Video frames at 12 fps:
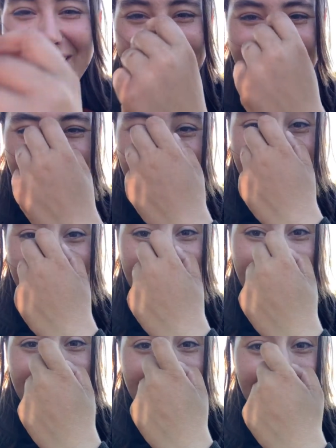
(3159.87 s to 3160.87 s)
Thank you.
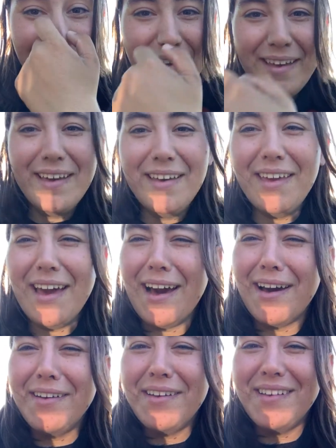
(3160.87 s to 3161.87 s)

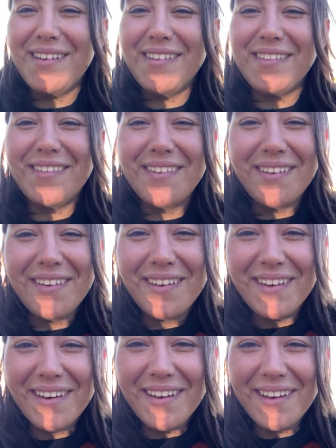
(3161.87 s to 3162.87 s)
Yeah, is
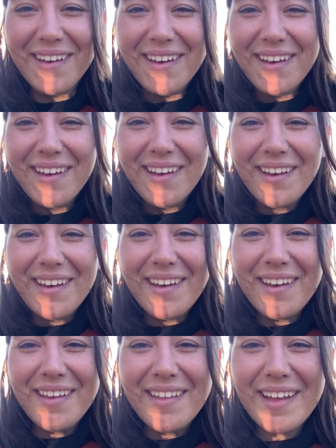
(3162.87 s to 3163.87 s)

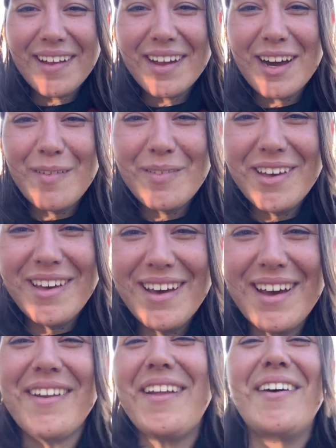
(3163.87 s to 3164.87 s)
that comment?
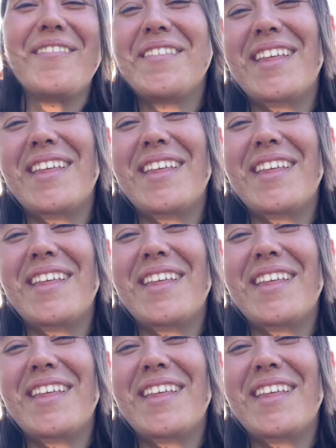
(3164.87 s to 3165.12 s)
I don't know.